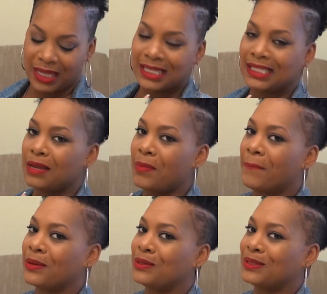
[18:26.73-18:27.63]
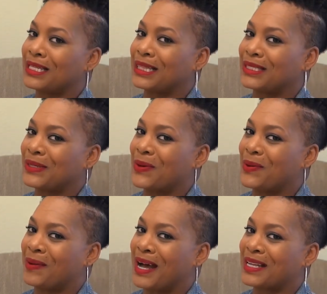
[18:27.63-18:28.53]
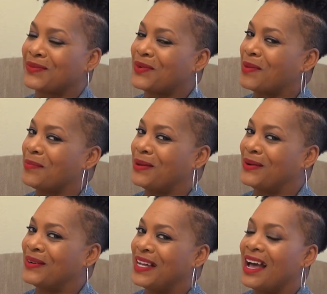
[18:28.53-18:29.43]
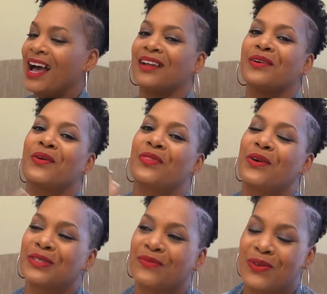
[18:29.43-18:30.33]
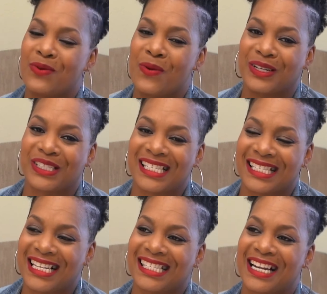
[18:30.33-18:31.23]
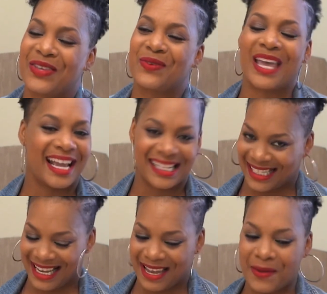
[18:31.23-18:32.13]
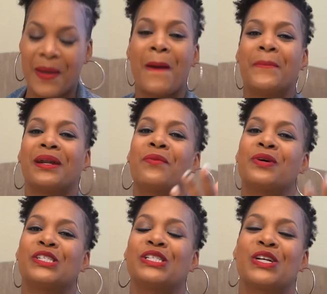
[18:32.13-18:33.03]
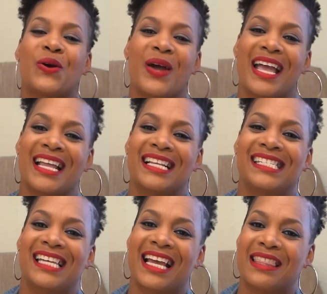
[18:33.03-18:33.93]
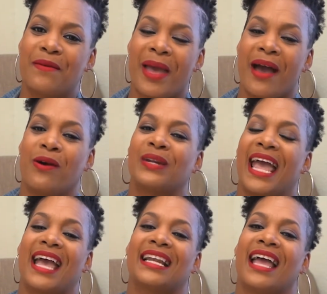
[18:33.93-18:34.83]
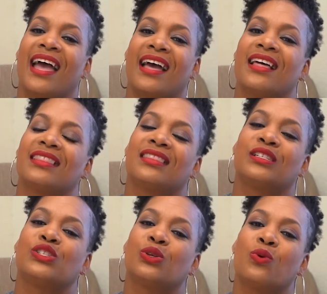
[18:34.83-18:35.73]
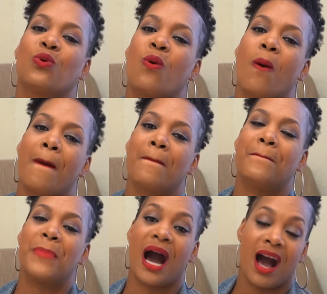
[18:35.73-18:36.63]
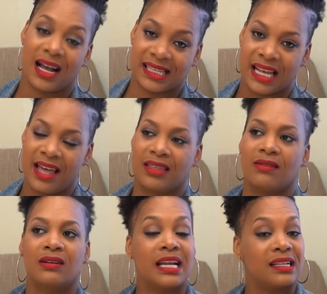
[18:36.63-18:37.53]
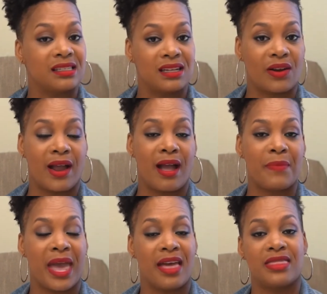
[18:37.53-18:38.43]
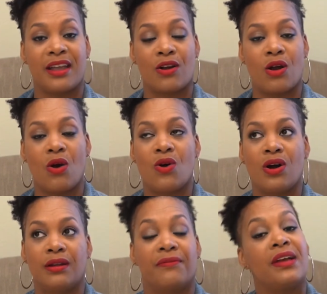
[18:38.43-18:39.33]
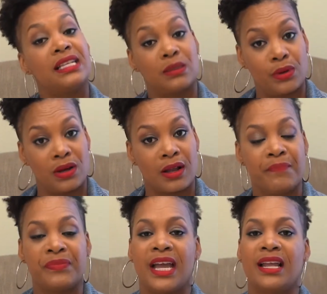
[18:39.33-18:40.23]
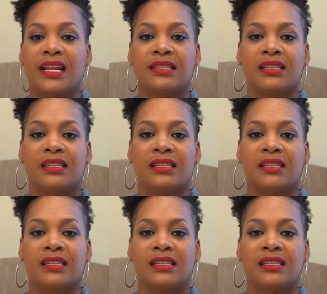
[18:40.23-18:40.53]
to my booze at the toolbox for my bow. I know those of you who are just listening, you can't see it, but I want you to go ahead and check them out at the toolbox. They're on Instagram and they're on Facebook, and it's